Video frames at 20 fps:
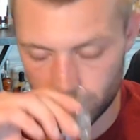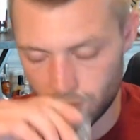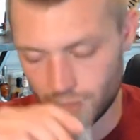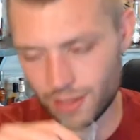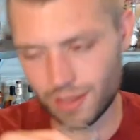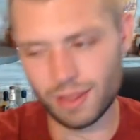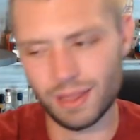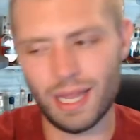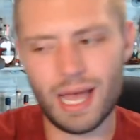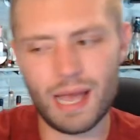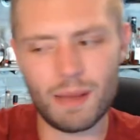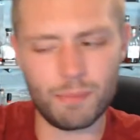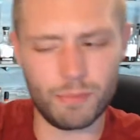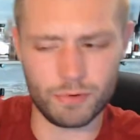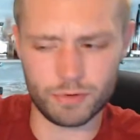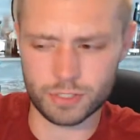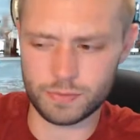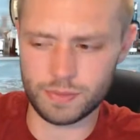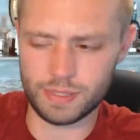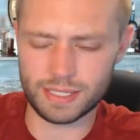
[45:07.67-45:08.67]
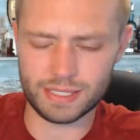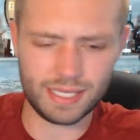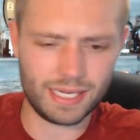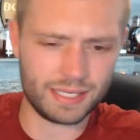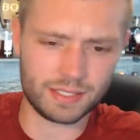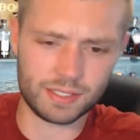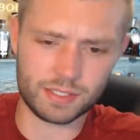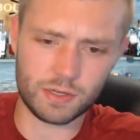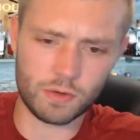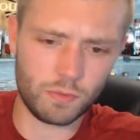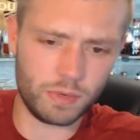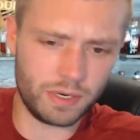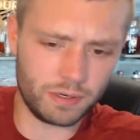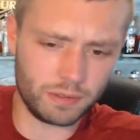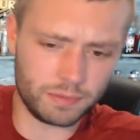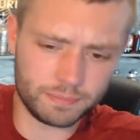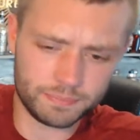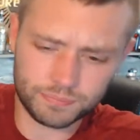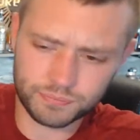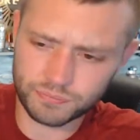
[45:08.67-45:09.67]
A lot more sweetness. That is so weird.
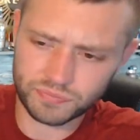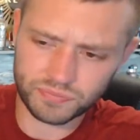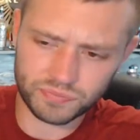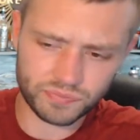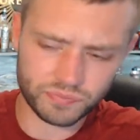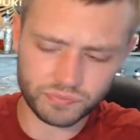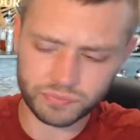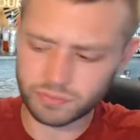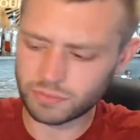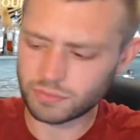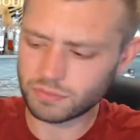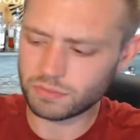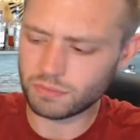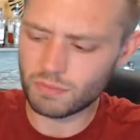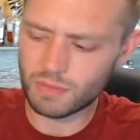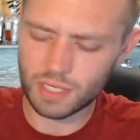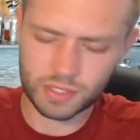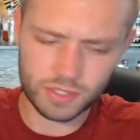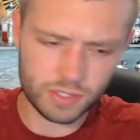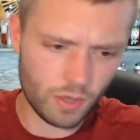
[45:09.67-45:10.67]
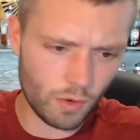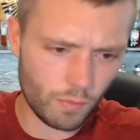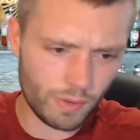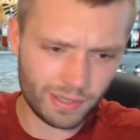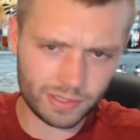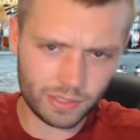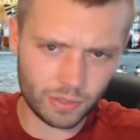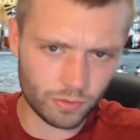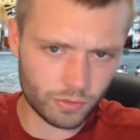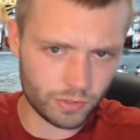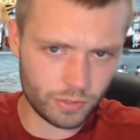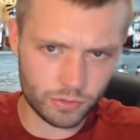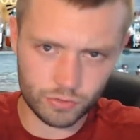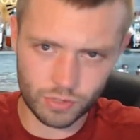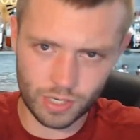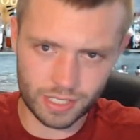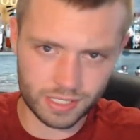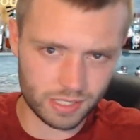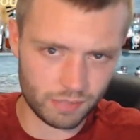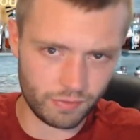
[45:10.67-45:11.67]
So weird the order you
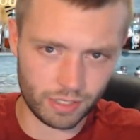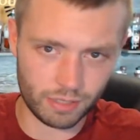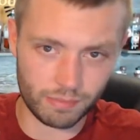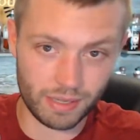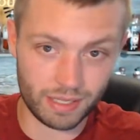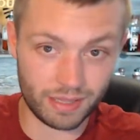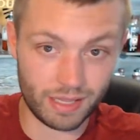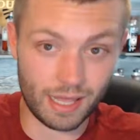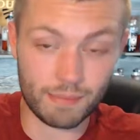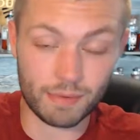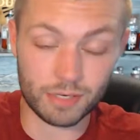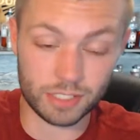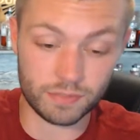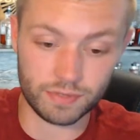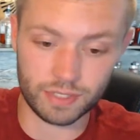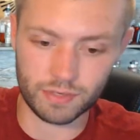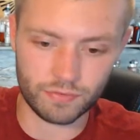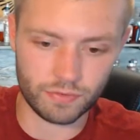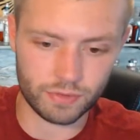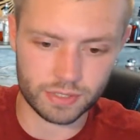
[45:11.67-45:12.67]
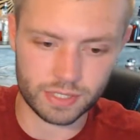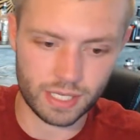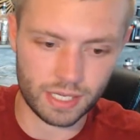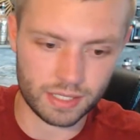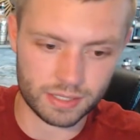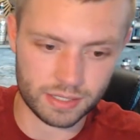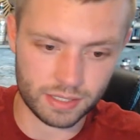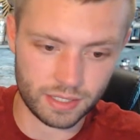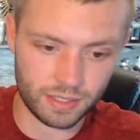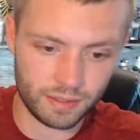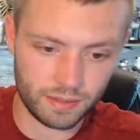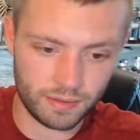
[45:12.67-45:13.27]
try stuff can make that much of a difference, honestly.